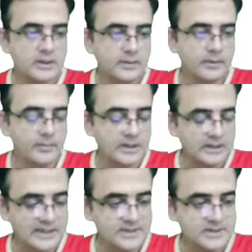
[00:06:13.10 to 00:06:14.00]
but
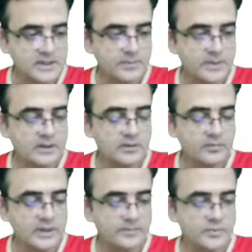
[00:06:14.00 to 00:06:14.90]
last statement we
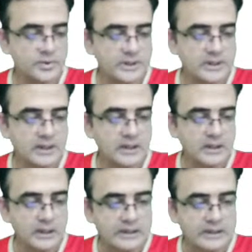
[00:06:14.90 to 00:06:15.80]
have to read.
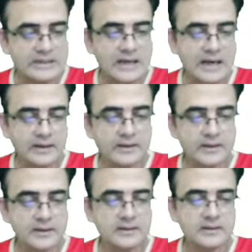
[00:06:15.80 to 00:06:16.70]
A
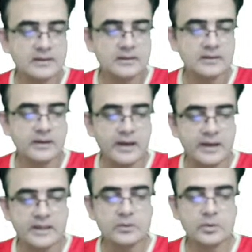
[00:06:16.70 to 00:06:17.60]
tRNA
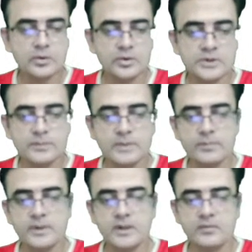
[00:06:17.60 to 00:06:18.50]
anticodons may
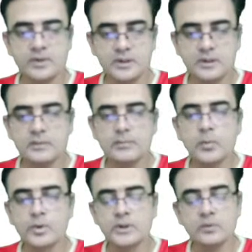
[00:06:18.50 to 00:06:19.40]
pair with the
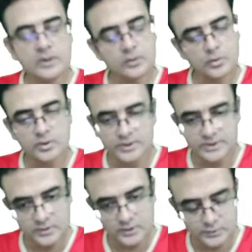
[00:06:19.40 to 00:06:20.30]
more than one codon. This
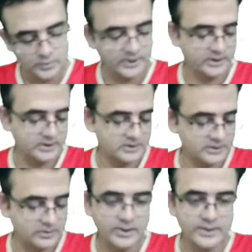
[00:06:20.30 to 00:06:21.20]
is also correct.
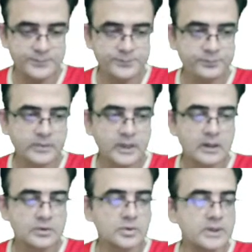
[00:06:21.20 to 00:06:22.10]
Okay,
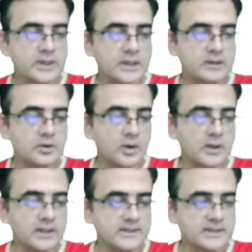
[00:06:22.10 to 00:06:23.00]
so here the wrong
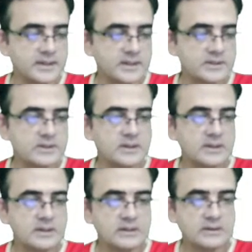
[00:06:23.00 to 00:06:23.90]
answer is
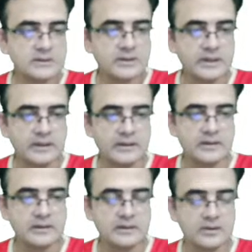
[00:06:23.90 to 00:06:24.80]
3.
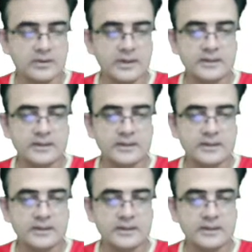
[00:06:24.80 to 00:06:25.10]
Okay,